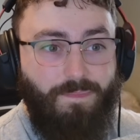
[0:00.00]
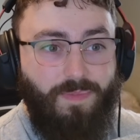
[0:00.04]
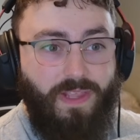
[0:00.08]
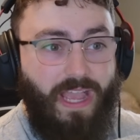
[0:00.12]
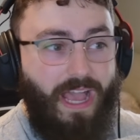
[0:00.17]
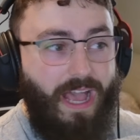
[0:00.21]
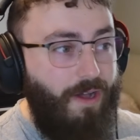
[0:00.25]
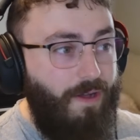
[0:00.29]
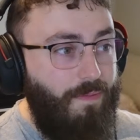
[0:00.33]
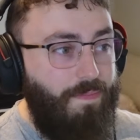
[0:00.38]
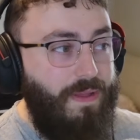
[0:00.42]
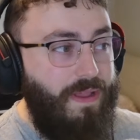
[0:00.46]

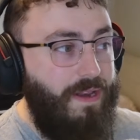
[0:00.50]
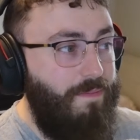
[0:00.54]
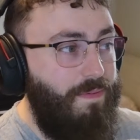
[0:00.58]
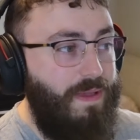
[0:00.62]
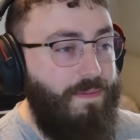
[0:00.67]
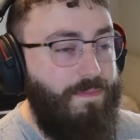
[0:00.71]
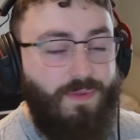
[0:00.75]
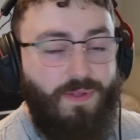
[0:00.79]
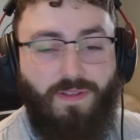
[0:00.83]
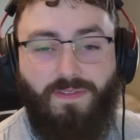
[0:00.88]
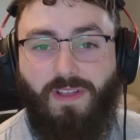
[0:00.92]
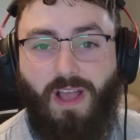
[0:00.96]
How many
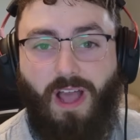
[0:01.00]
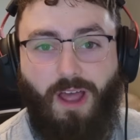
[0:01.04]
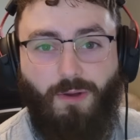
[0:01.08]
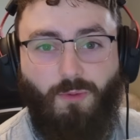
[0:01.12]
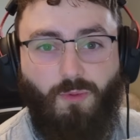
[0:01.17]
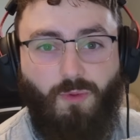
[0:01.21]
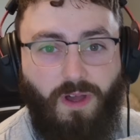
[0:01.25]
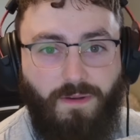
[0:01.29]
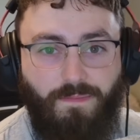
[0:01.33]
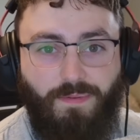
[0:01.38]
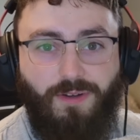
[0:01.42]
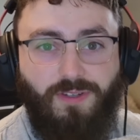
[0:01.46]
people have gotten
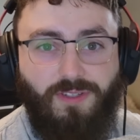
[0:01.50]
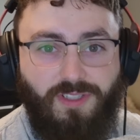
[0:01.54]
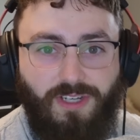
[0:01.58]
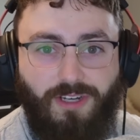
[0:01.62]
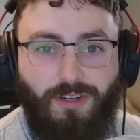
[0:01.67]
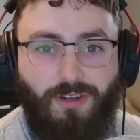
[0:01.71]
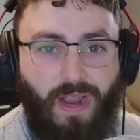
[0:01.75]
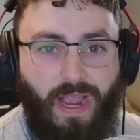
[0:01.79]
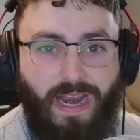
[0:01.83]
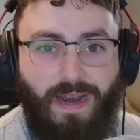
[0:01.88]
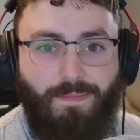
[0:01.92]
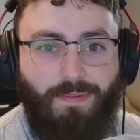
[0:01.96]
one person to
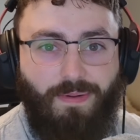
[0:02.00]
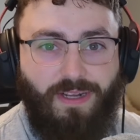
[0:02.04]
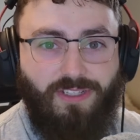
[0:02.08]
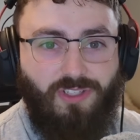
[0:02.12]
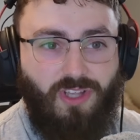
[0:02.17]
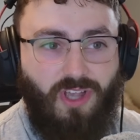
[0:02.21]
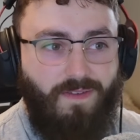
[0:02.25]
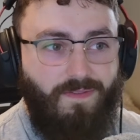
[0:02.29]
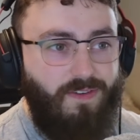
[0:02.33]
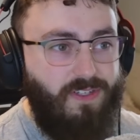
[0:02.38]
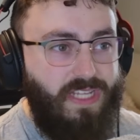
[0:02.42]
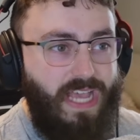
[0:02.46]
cry at a press
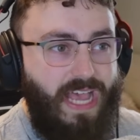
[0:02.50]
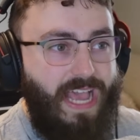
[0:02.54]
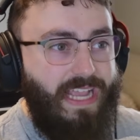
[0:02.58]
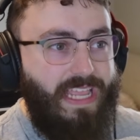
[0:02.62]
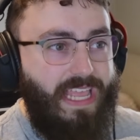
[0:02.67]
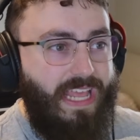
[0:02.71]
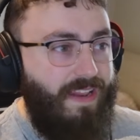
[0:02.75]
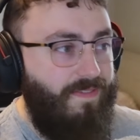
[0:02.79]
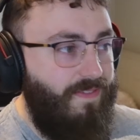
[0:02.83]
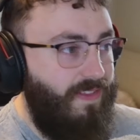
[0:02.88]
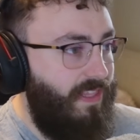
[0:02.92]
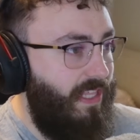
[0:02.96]
conference? I
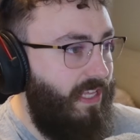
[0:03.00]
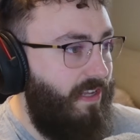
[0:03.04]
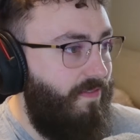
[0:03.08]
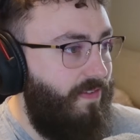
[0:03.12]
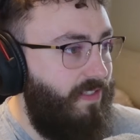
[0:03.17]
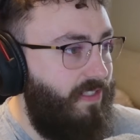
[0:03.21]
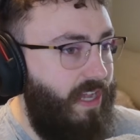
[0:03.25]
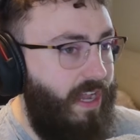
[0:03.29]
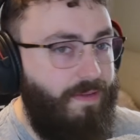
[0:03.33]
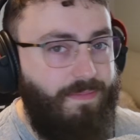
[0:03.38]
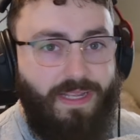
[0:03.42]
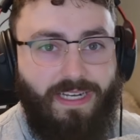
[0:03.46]
can't even think of a
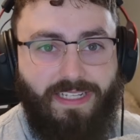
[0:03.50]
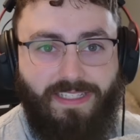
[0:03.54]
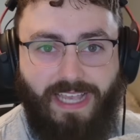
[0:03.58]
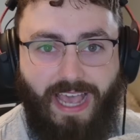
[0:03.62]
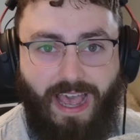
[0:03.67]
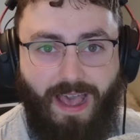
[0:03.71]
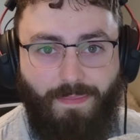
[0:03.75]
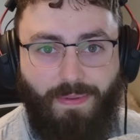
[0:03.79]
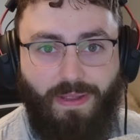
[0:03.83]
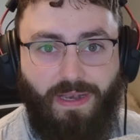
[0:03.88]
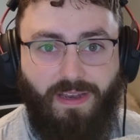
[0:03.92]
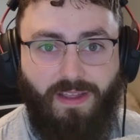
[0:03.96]
time that it's
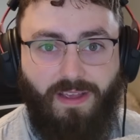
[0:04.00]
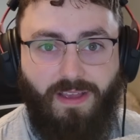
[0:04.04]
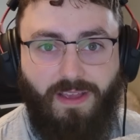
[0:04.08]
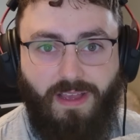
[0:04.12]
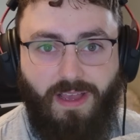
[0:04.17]
happened.